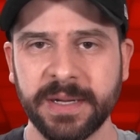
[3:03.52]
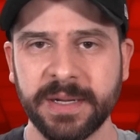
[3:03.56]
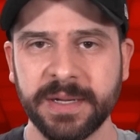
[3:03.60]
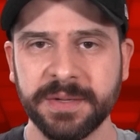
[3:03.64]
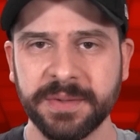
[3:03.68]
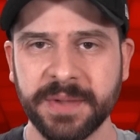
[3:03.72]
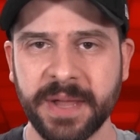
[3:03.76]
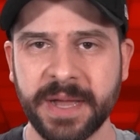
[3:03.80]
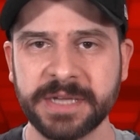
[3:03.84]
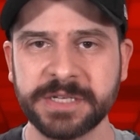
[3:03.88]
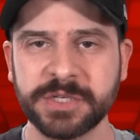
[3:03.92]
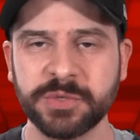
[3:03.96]

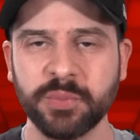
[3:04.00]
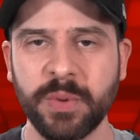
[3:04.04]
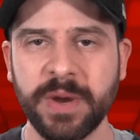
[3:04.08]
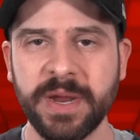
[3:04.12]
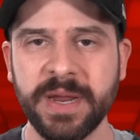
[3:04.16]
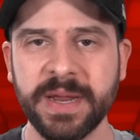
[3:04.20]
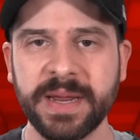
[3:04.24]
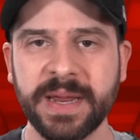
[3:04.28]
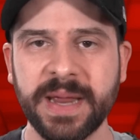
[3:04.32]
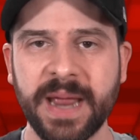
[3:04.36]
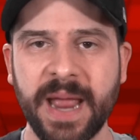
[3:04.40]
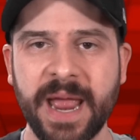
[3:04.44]
last
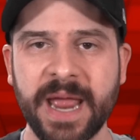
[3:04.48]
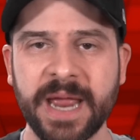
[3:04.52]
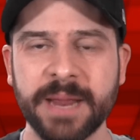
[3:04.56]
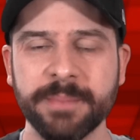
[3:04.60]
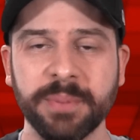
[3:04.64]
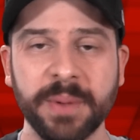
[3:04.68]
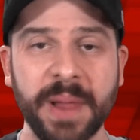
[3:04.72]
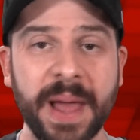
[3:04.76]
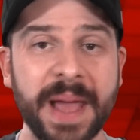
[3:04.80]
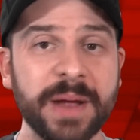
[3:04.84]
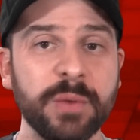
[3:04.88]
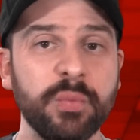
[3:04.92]
week, a
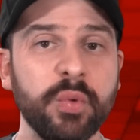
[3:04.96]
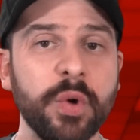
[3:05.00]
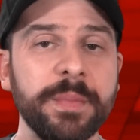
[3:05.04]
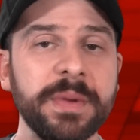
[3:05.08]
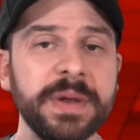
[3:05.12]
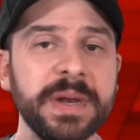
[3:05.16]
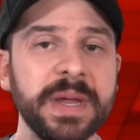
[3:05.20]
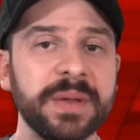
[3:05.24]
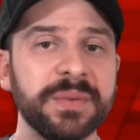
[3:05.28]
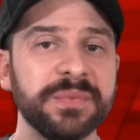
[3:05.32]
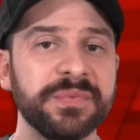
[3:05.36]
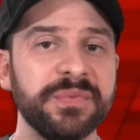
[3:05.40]
black
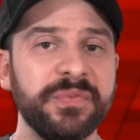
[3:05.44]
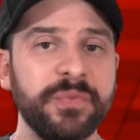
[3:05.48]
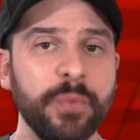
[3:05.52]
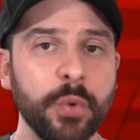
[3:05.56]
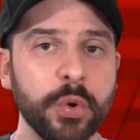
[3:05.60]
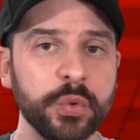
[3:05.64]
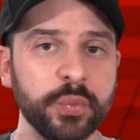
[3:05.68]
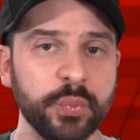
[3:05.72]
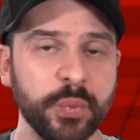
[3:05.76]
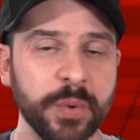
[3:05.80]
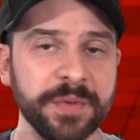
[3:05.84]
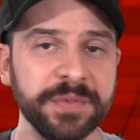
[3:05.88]
woman in
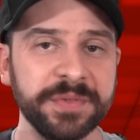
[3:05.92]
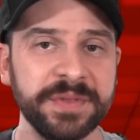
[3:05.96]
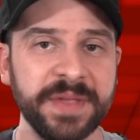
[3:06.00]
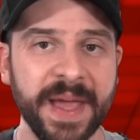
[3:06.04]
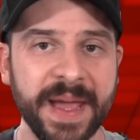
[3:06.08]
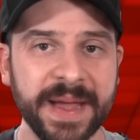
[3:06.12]
Fort Worth,